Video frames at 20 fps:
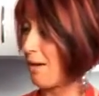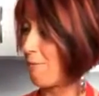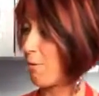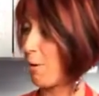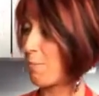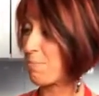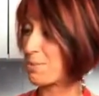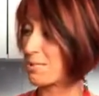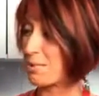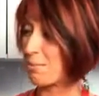
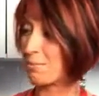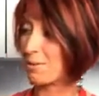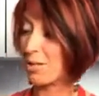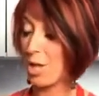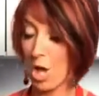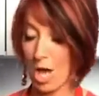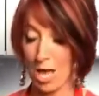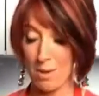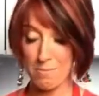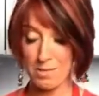Pop some
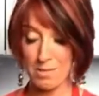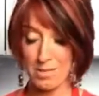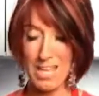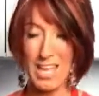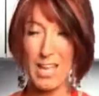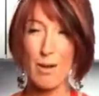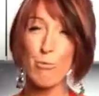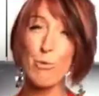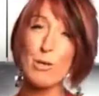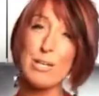lime in
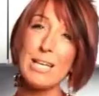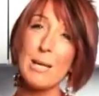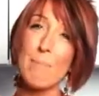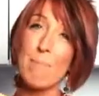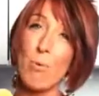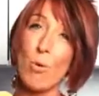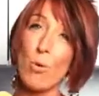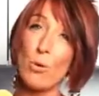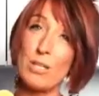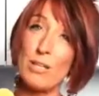there. Really
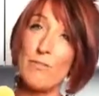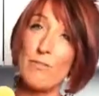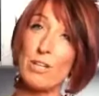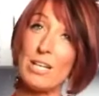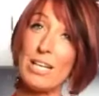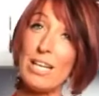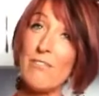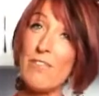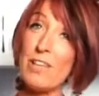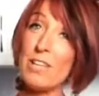important, if
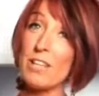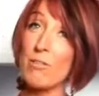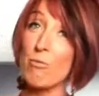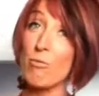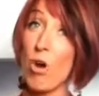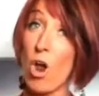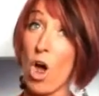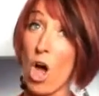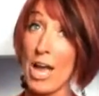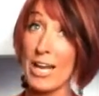you're leaving the
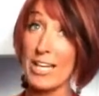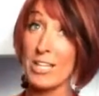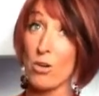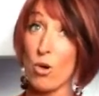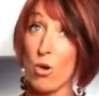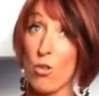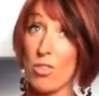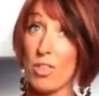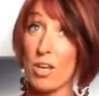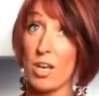rind
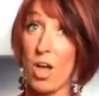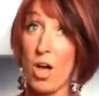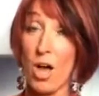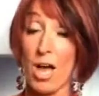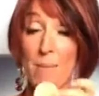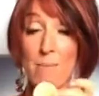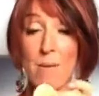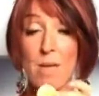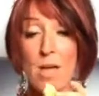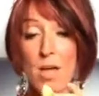on the
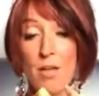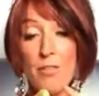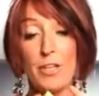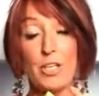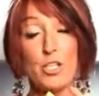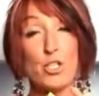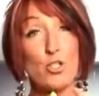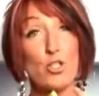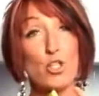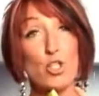lime, that
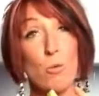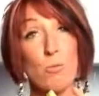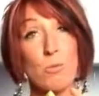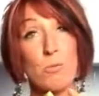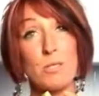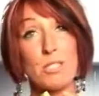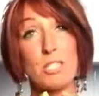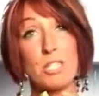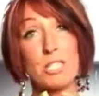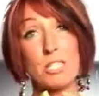you do chop
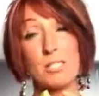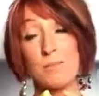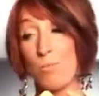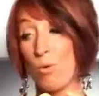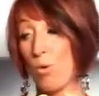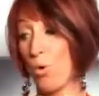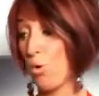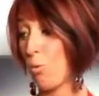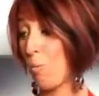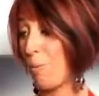them into
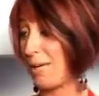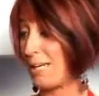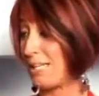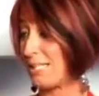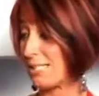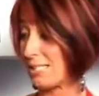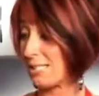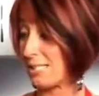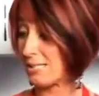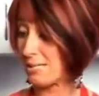small
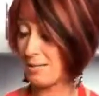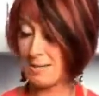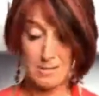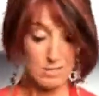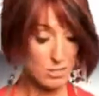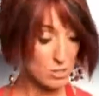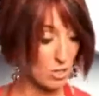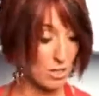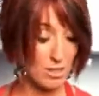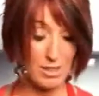pieces
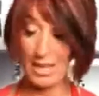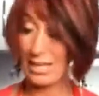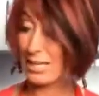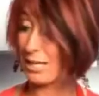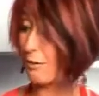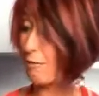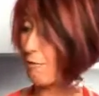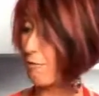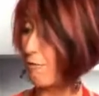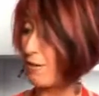so that they
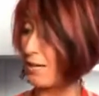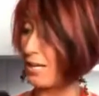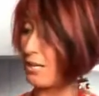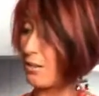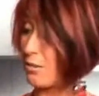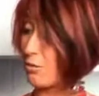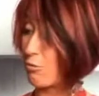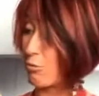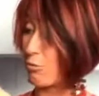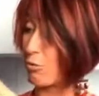can
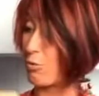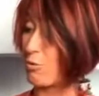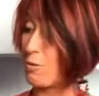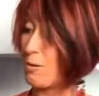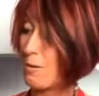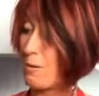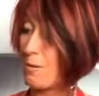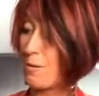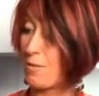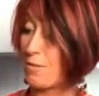feed through
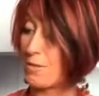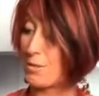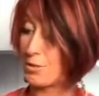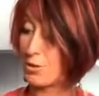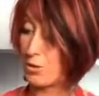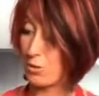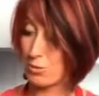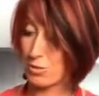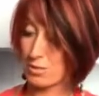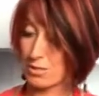the
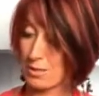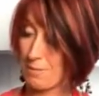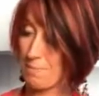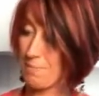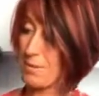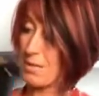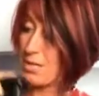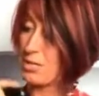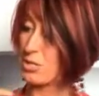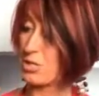juicer
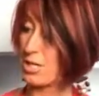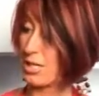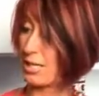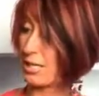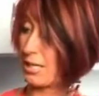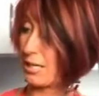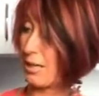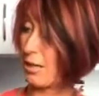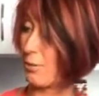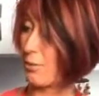
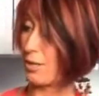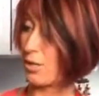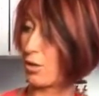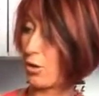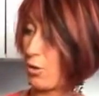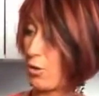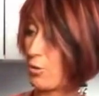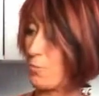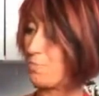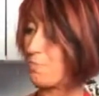gently. There we
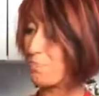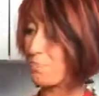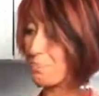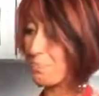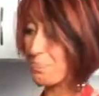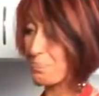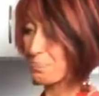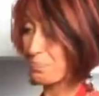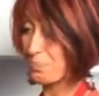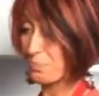go.
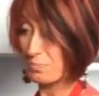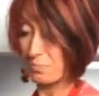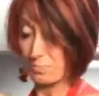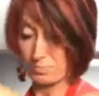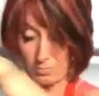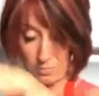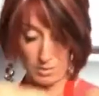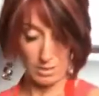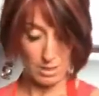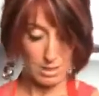
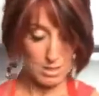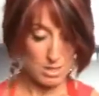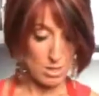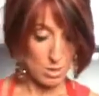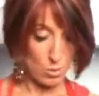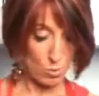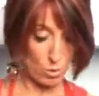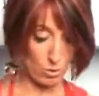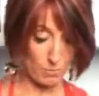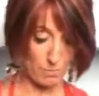
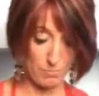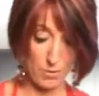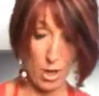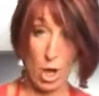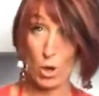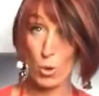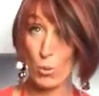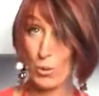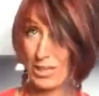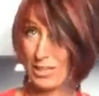Well,
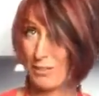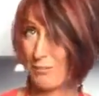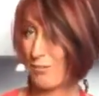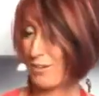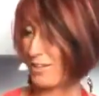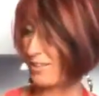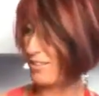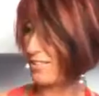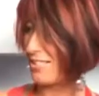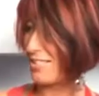I'll quickly
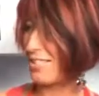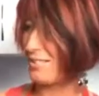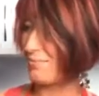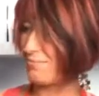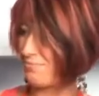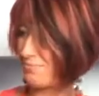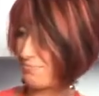feed this in.